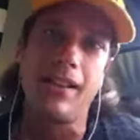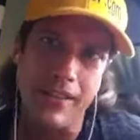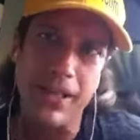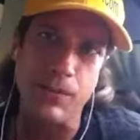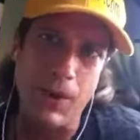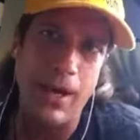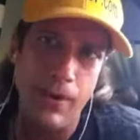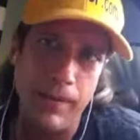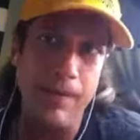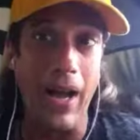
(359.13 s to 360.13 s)
That's
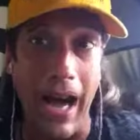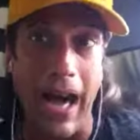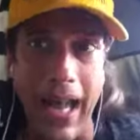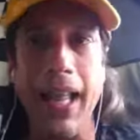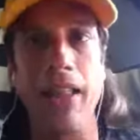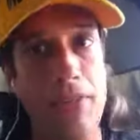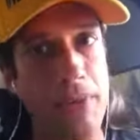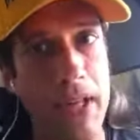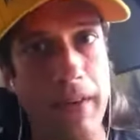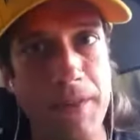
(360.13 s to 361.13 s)
why I and
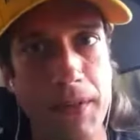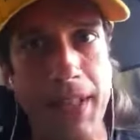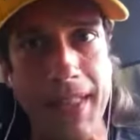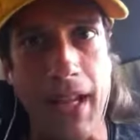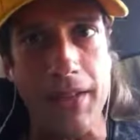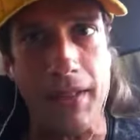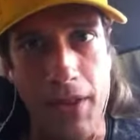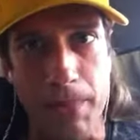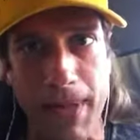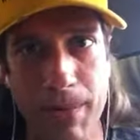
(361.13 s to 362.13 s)
three hundred fifty thousand
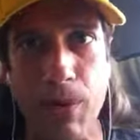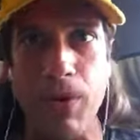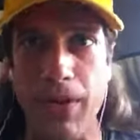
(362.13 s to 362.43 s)
other people were